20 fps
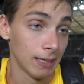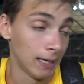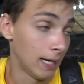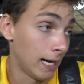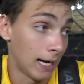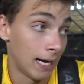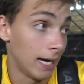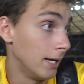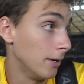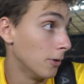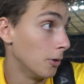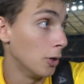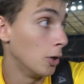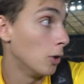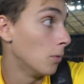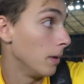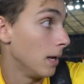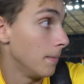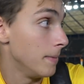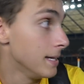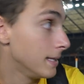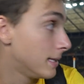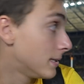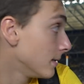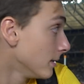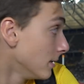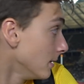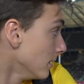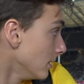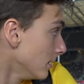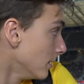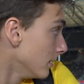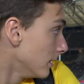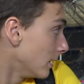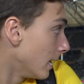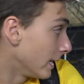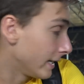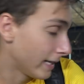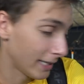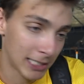I don't know, maybe it's,
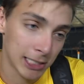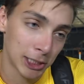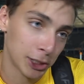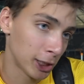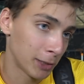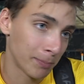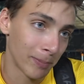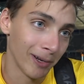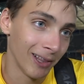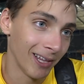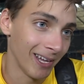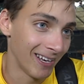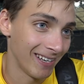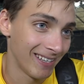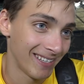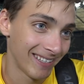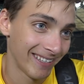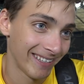I guess it's just Berlin.